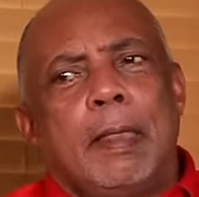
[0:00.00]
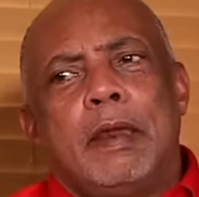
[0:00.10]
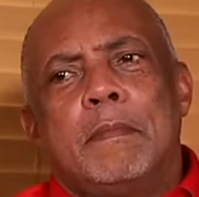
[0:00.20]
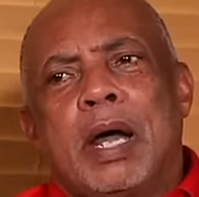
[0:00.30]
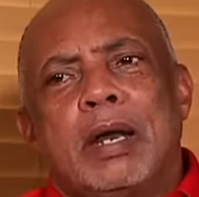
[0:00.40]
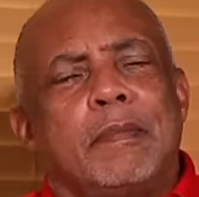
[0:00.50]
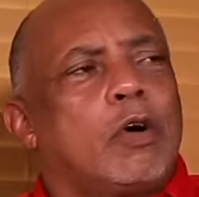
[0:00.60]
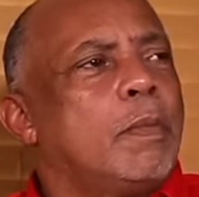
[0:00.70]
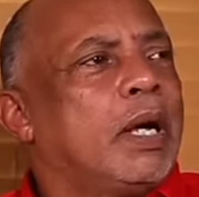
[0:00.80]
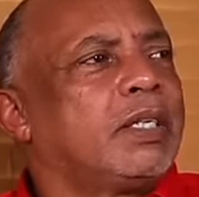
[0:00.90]
the man them
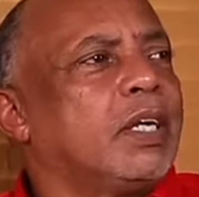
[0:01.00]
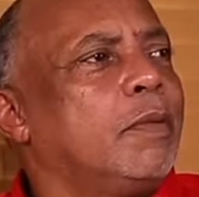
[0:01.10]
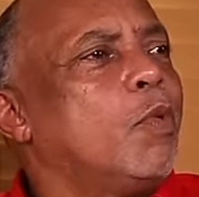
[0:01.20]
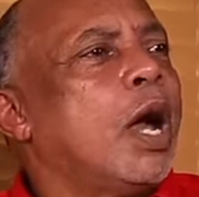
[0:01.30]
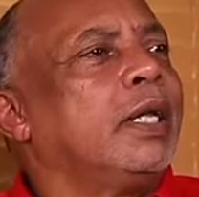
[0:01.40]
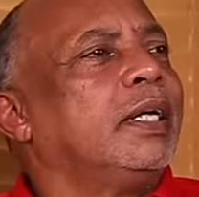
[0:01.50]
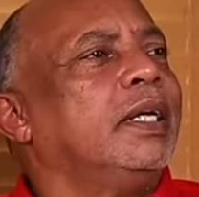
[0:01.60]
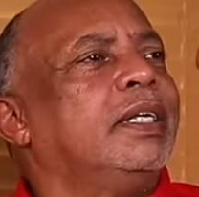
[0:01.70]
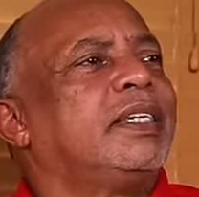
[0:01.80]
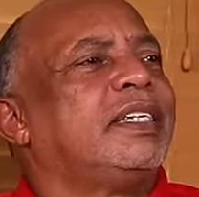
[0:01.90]
come and say they want
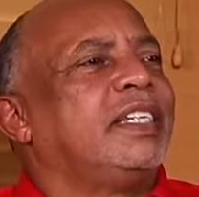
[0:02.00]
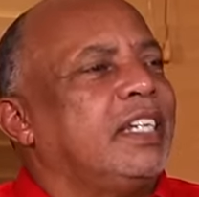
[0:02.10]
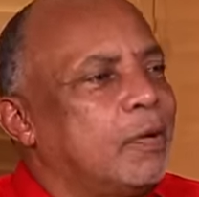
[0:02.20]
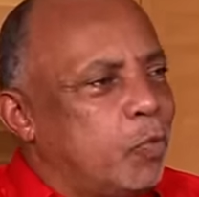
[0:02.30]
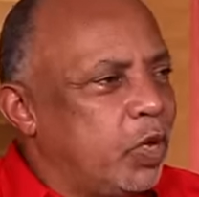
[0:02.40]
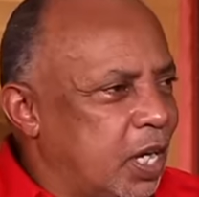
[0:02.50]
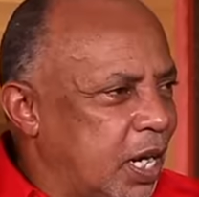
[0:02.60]
it the same way